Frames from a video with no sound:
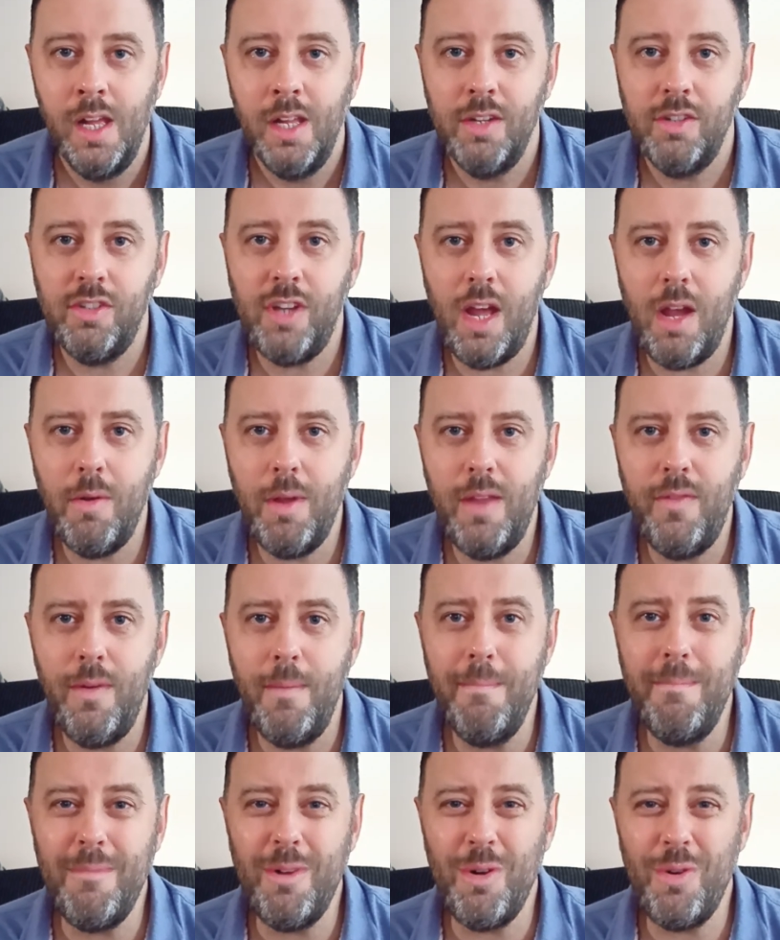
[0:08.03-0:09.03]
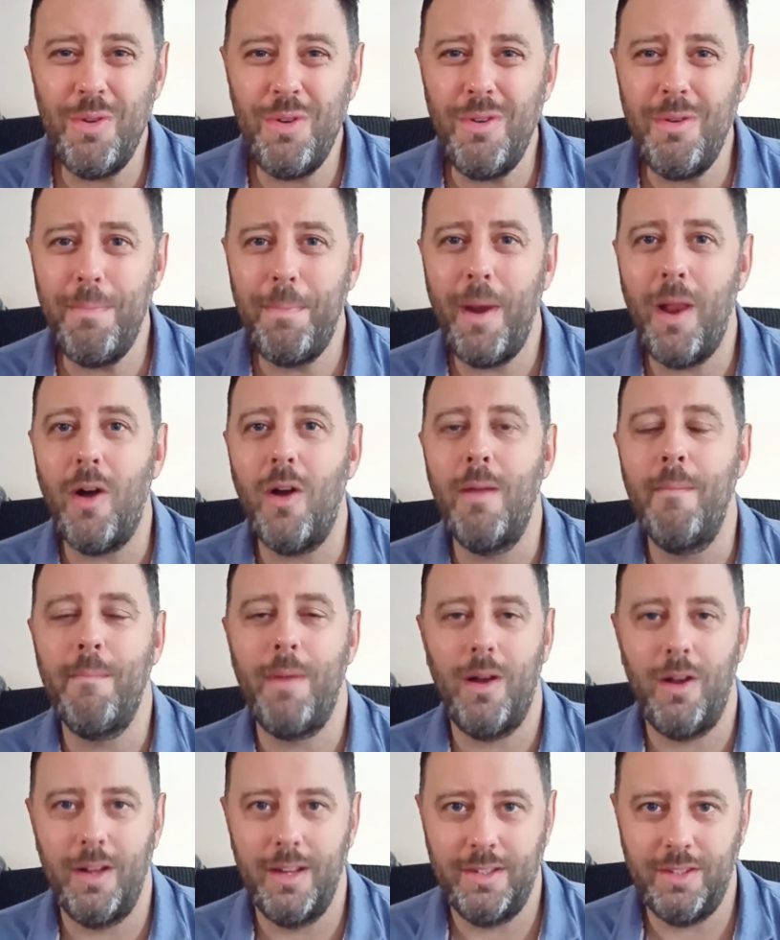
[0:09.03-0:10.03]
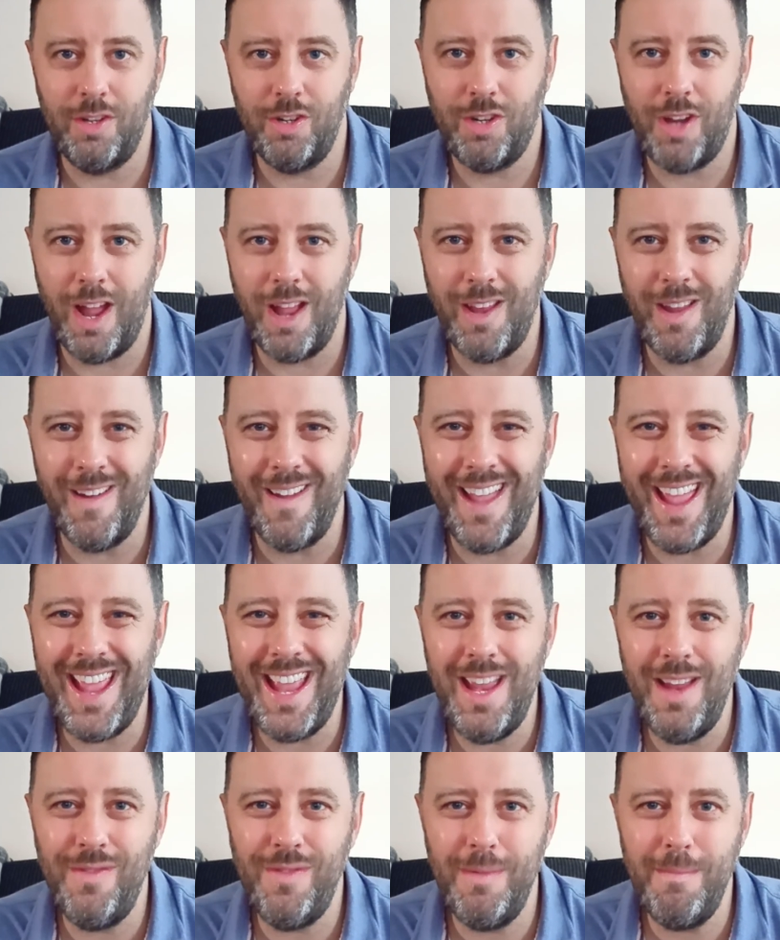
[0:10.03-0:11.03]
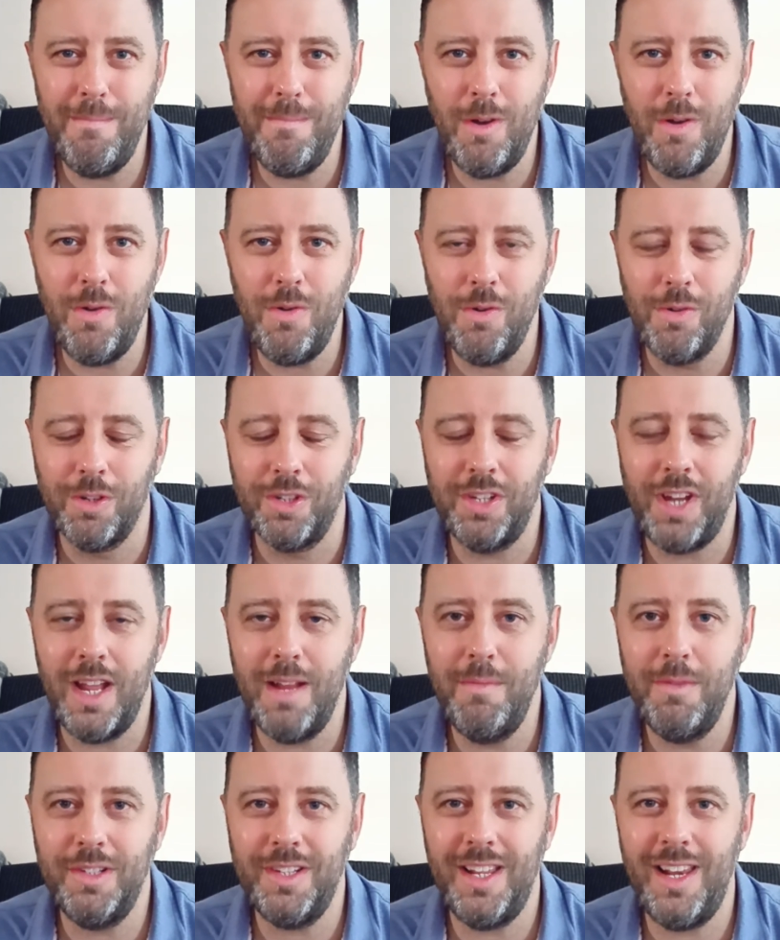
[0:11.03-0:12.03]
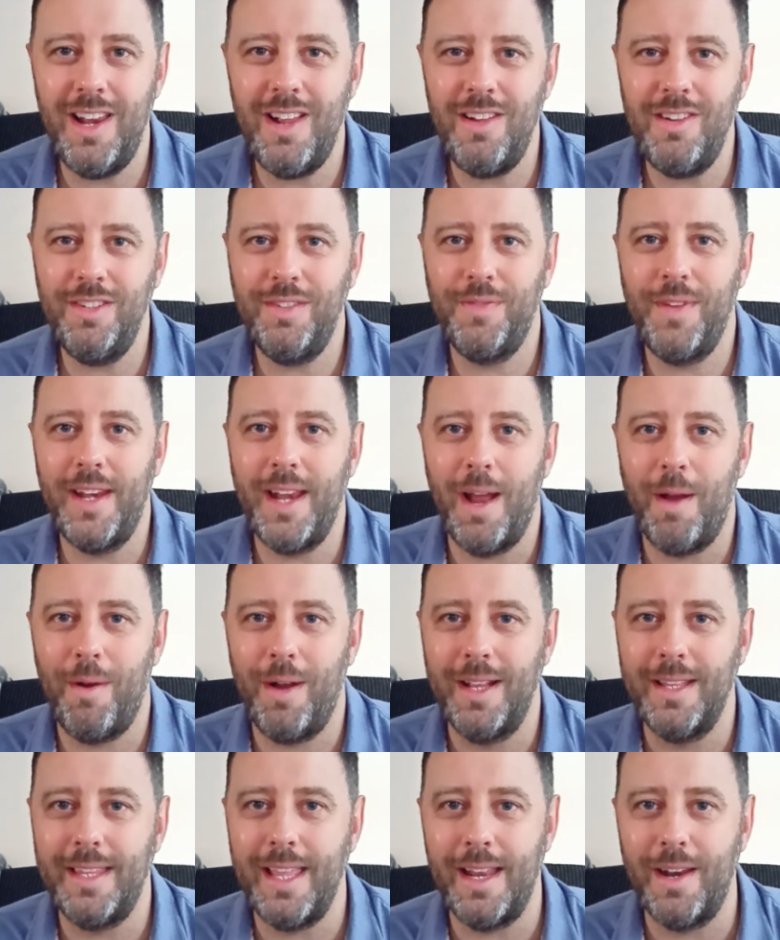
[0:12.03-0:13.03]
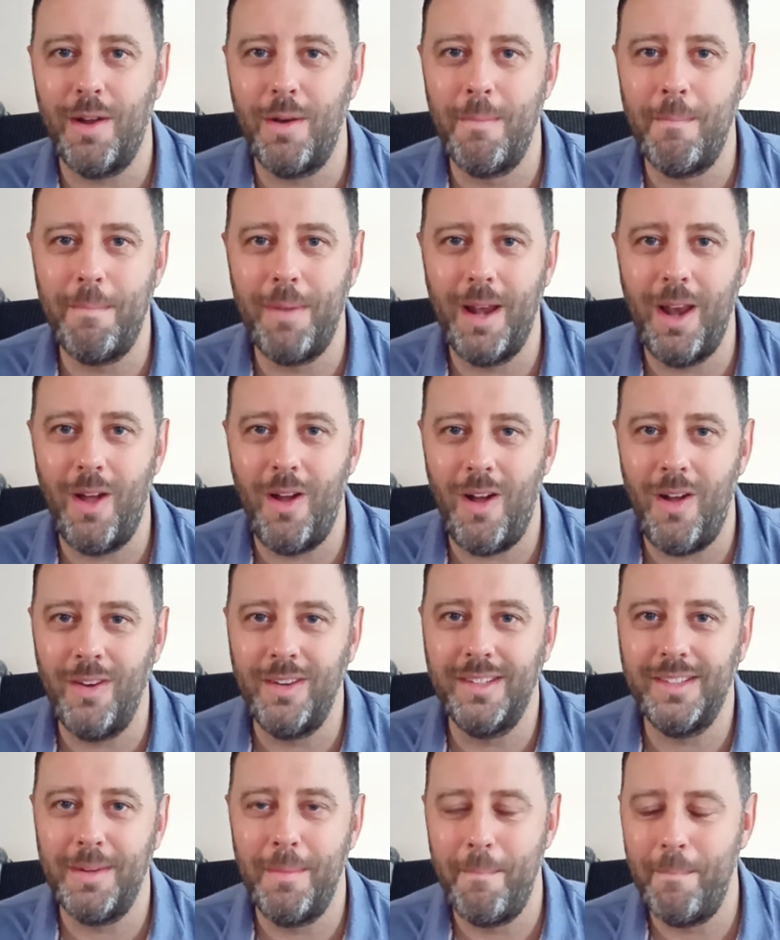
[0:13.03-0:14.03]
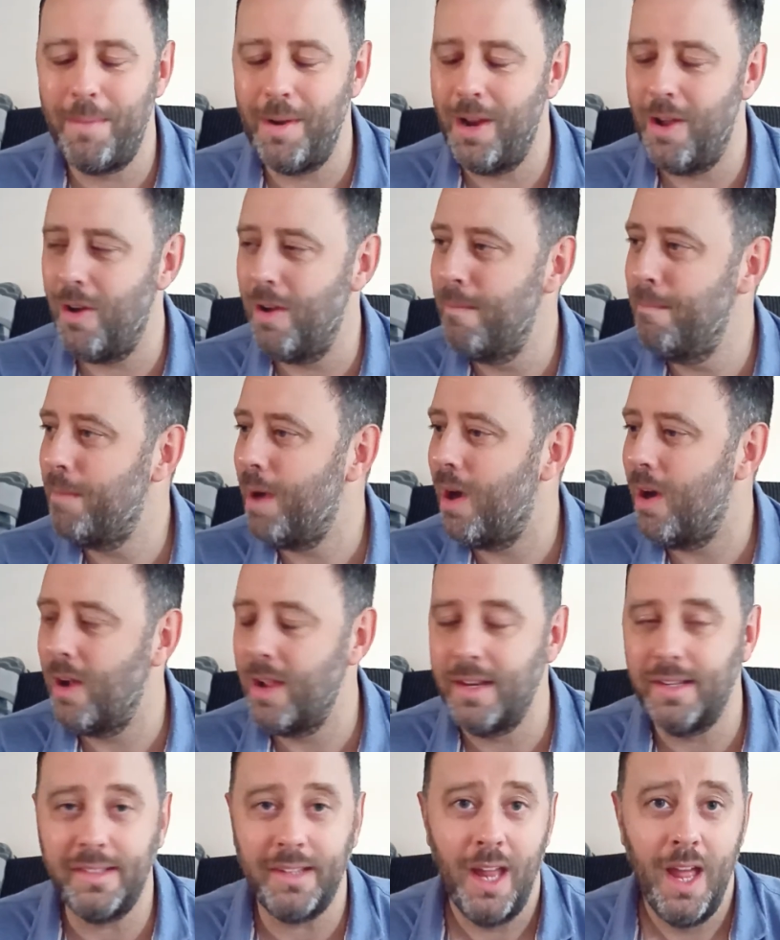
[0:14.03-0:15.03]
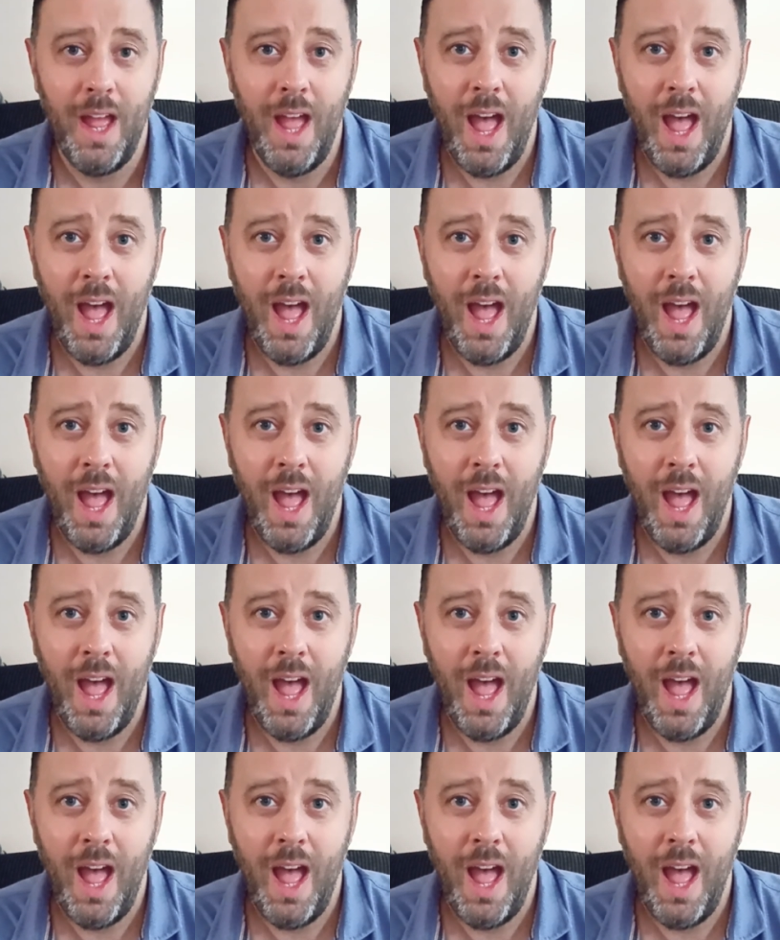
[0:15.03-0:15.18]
So even more blind buys to show you, even more, same as the last video I did on some blind buys.